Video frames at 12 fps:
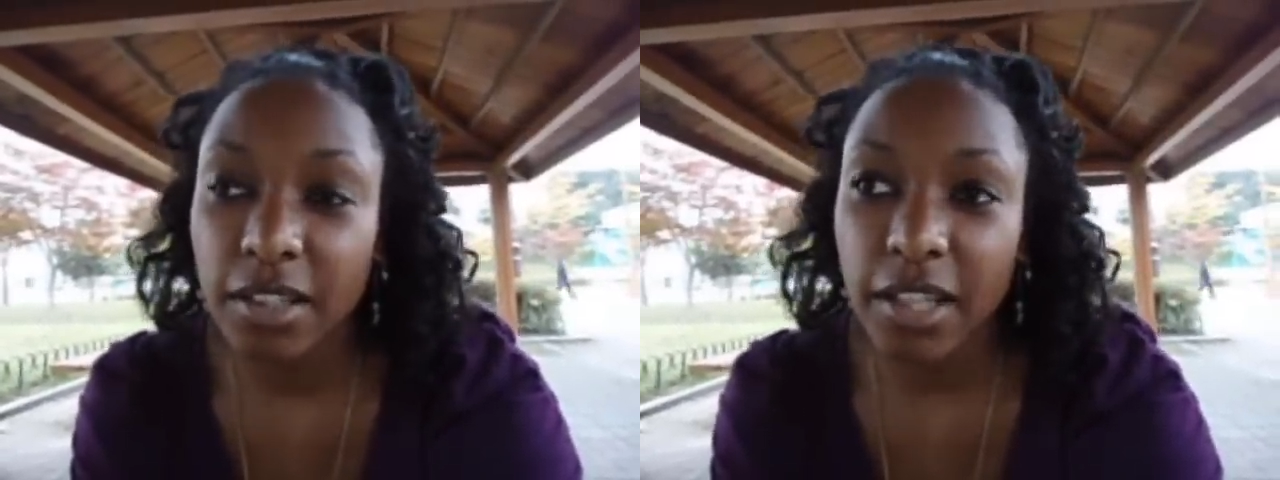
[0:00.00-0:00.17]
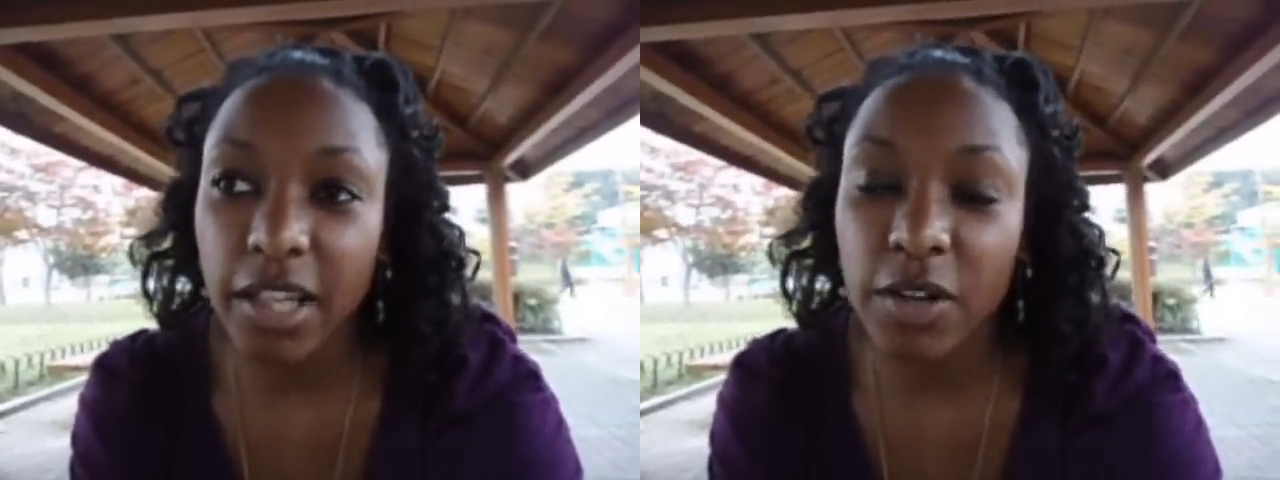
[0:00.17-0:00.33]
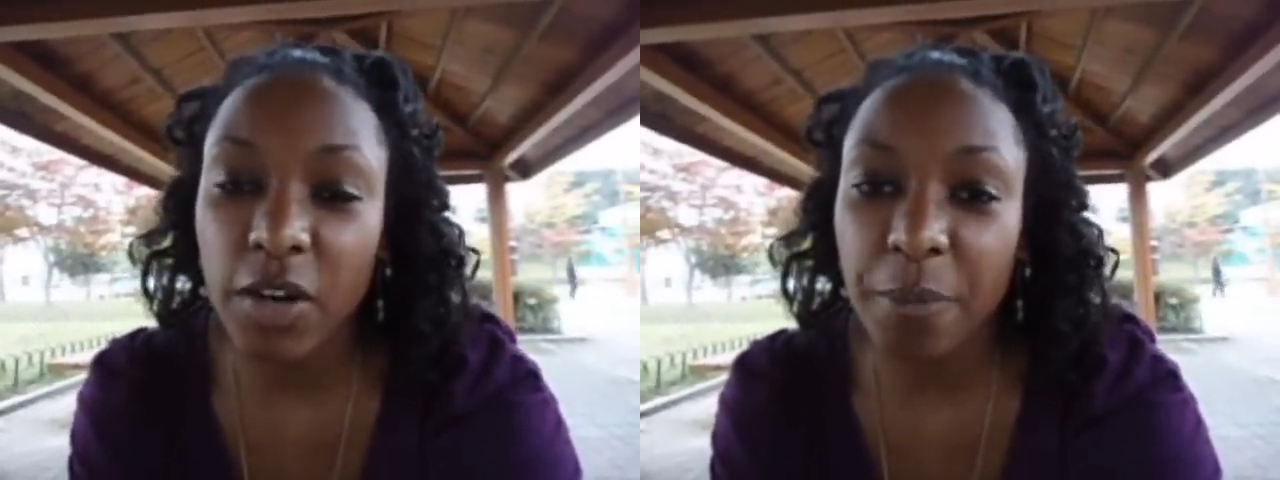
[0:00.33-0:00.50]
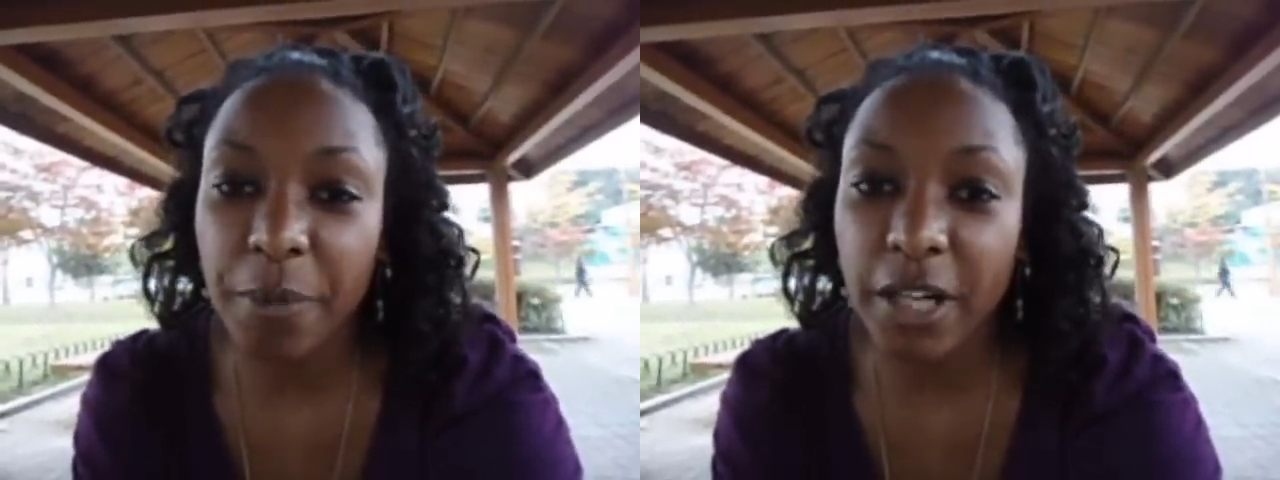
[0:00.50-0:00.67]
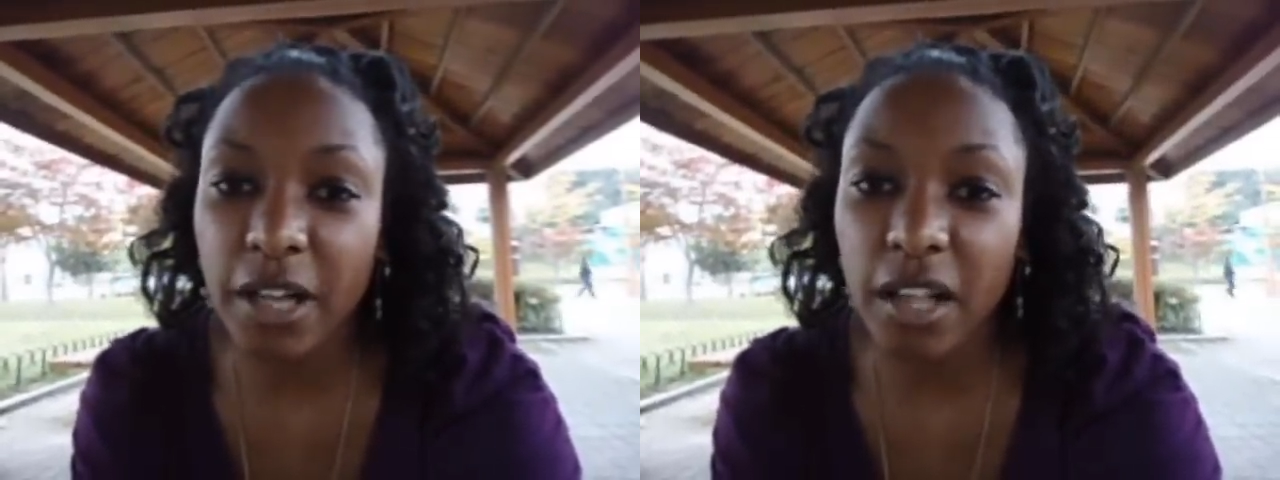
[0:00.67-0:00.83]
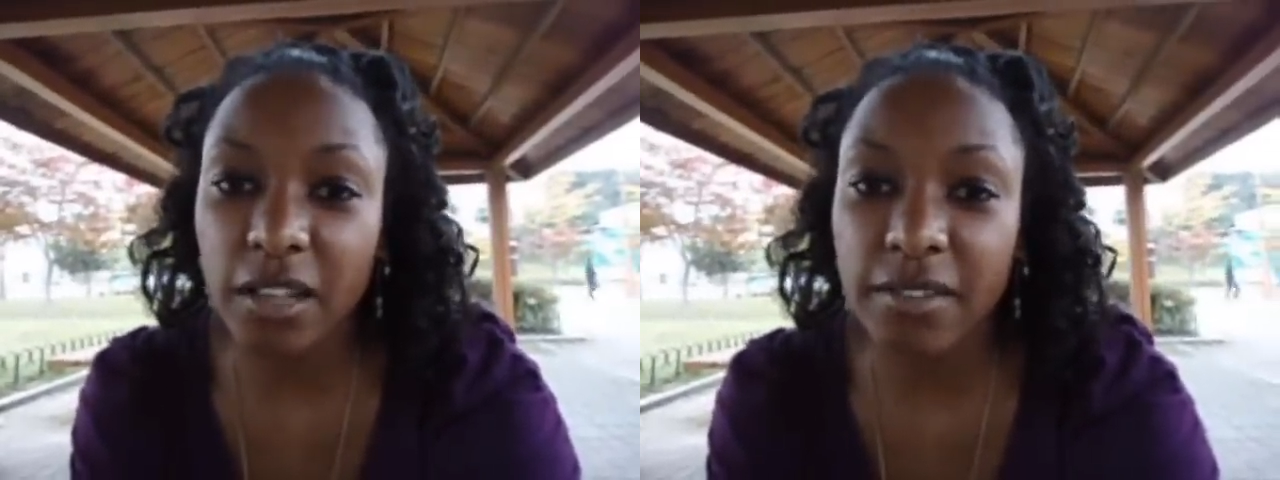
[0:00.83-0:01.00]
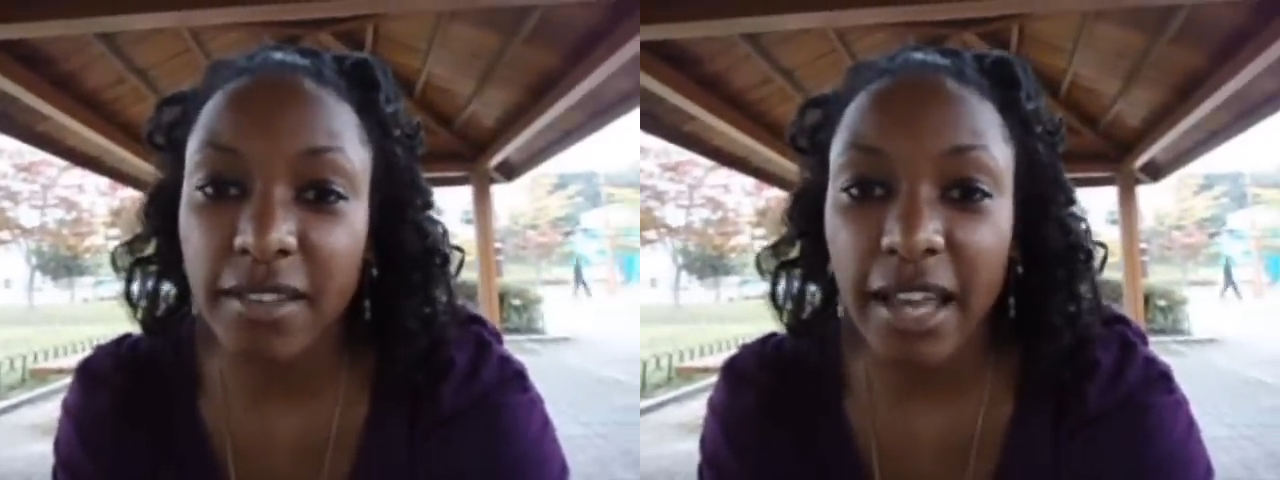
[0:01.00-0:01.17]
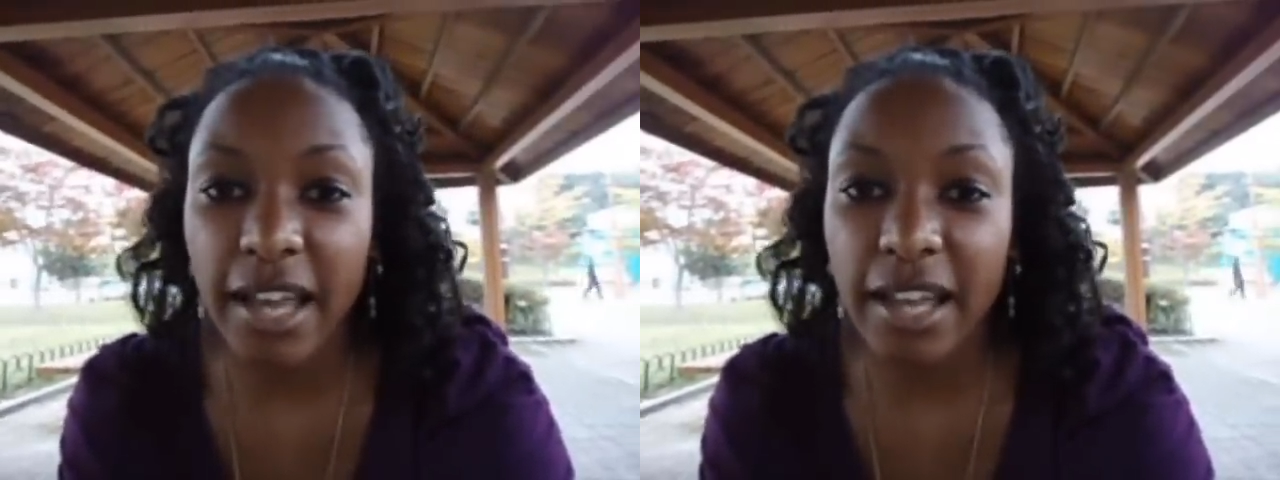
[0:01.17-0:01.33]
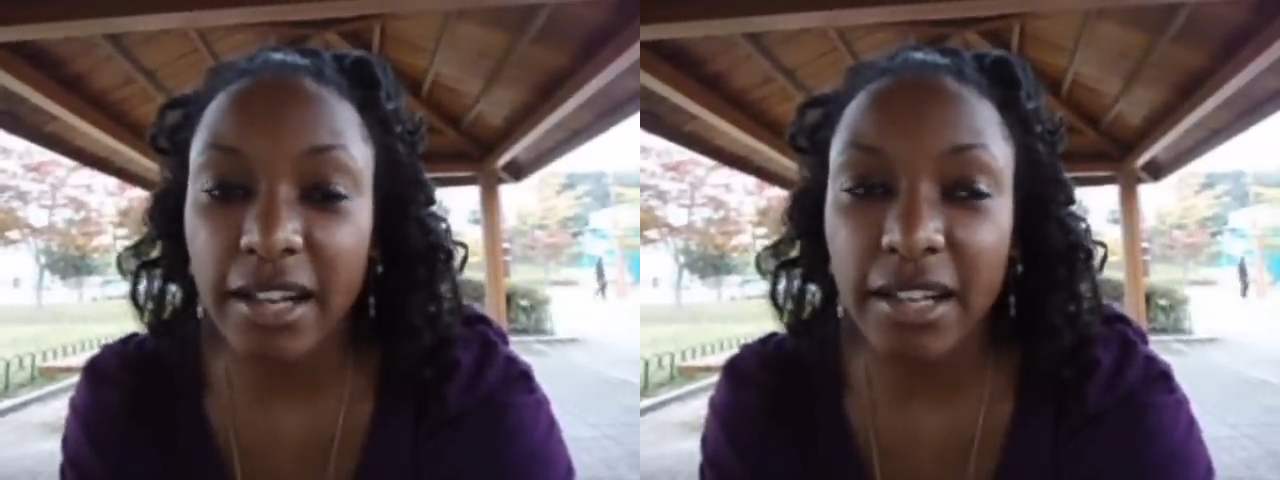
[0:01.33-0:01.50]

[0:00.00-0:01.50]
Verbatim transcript: incorporate all of that.